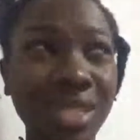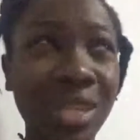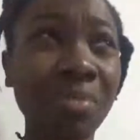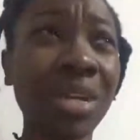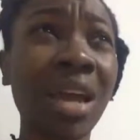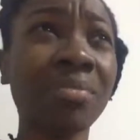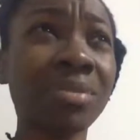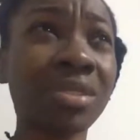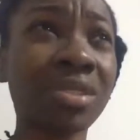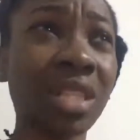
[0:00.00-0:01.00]

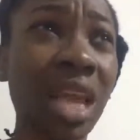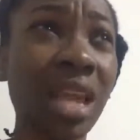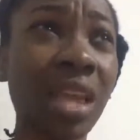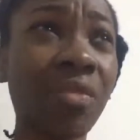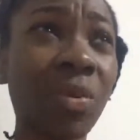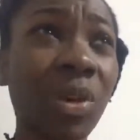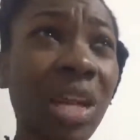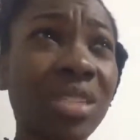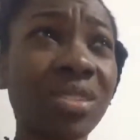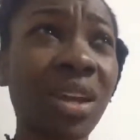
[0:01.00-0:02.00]
sometimes, like, even
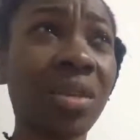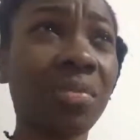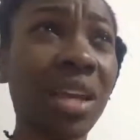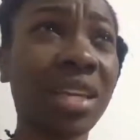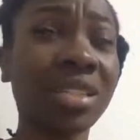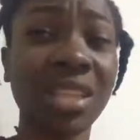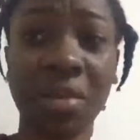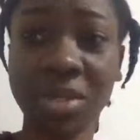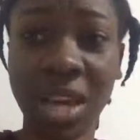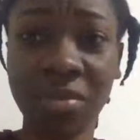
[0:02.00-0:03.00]
when I started making
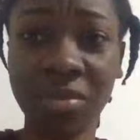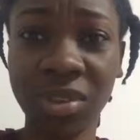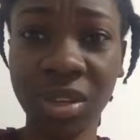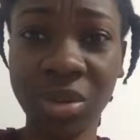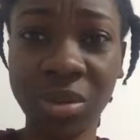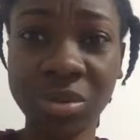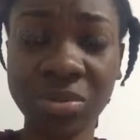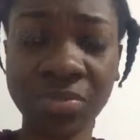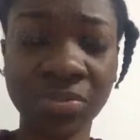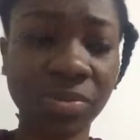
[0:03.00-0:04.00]
Snapchat videos,